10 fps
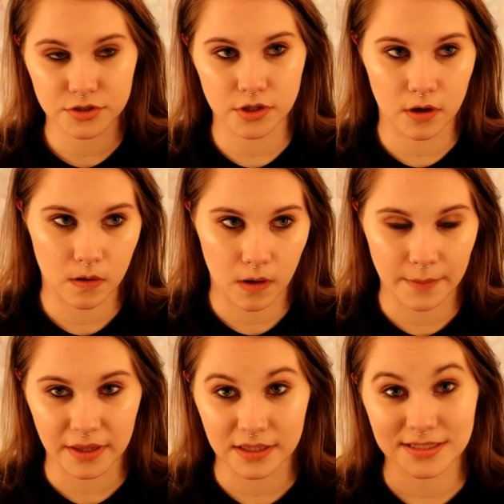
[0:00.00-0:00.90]
so
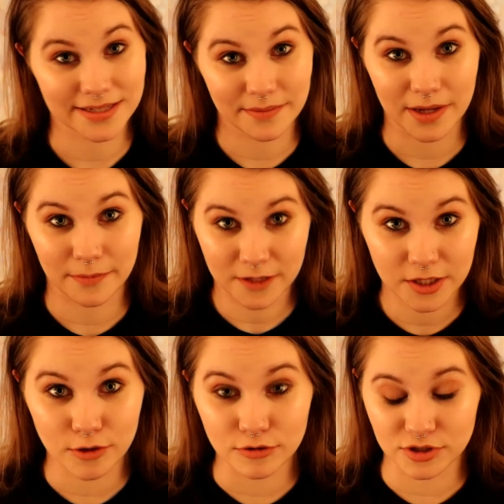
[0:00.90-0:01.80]
I mean, this is gonna be a
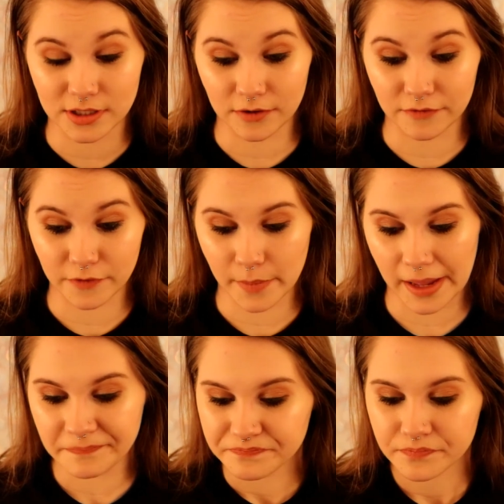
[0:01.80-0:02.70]
huge deal for
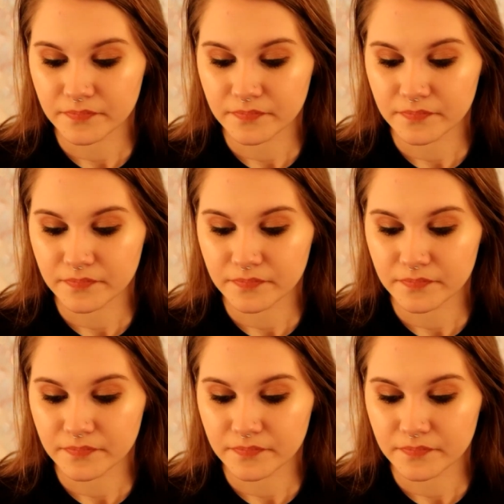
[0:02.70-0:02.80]
me.